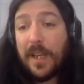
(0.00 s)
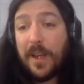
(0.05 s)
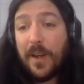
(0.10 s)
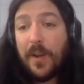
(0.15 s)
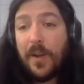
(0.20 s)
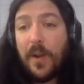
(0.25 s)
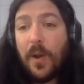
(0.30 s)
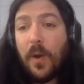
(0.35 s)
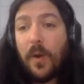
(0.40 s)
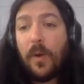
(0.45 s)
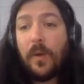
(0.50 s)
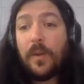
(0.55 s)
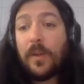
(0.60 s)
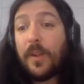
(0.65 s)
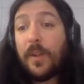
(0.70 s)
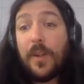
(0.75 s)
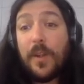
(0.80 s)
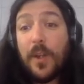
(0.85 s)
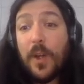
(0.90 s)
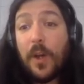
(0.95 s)

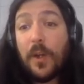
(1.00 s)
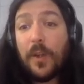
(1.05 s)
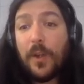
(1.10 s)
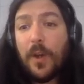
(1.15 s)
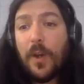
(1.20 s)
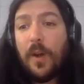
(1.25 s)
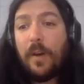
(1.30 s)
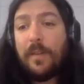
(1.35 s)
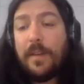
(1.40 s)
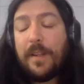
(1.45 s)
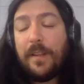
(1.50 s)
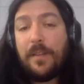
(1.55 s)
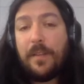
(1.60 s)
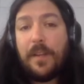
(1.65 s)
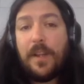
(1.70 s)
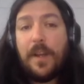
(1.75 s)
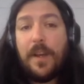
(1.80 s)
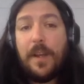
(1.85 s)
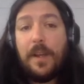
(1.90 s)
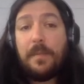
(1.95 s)
non-COVID
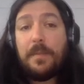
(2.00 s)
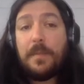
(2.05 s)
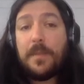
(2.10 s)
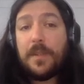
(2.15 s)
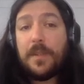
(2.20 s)
times.